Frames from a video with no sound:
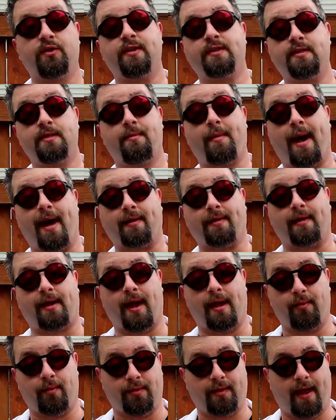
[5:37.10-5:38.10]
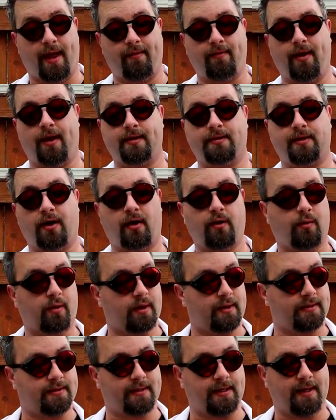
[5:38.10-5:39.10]
So this is the mag that came with the Heavy SR. We're
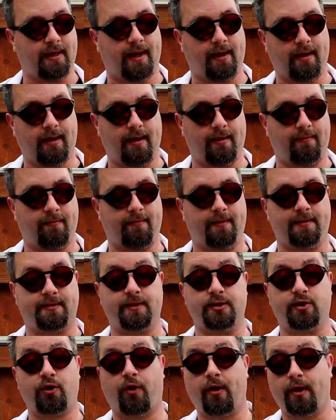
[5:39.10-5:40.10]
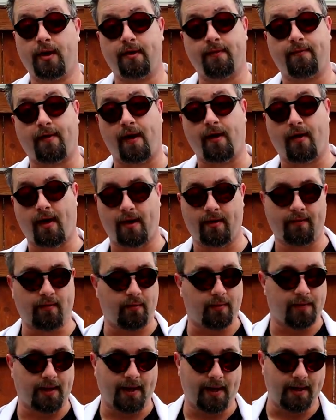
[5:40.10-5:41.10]
going to see if the Centurion can fire out of it
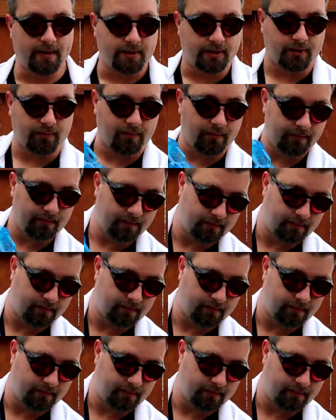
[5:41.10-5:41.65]
with any issue.